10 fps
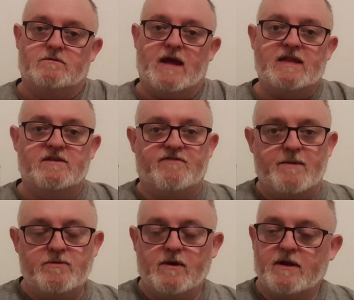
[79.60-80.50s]
End of
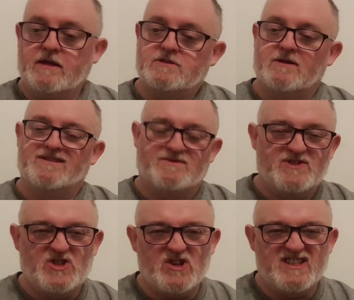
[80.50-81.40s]
February, so it
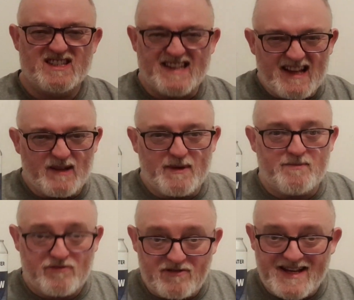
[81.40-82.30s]
should still be
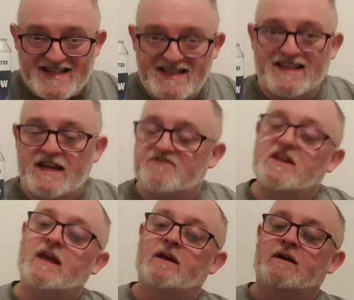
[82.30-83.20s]
pretty
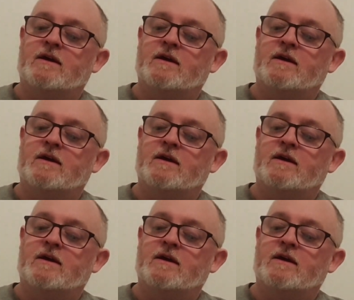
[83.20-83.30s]
nifty.